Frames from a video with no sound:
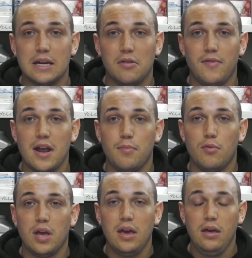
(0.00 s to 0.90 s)
that are
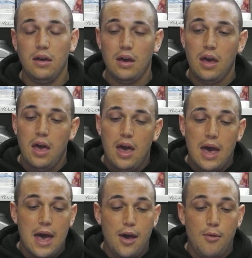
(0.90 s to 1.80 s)
available here.
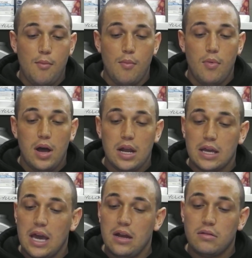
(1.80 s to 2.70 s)
And
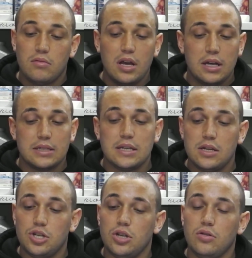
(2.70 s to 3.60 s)
again, like I
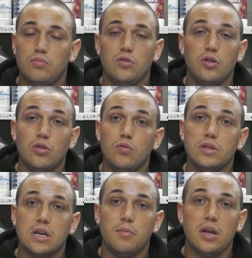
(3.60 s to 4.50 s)
said, you can
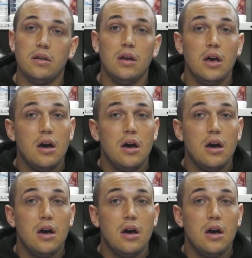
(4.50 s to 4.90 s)
always come in,